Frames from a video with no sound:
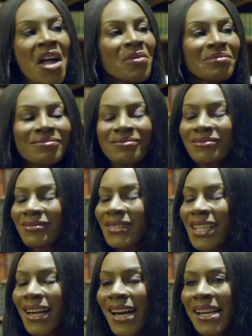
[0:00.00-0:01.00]
know,
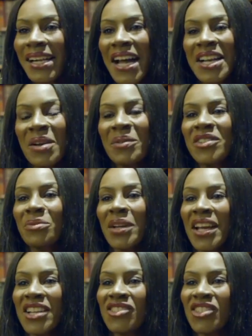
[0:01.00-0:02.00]
it's I, true. I know which one I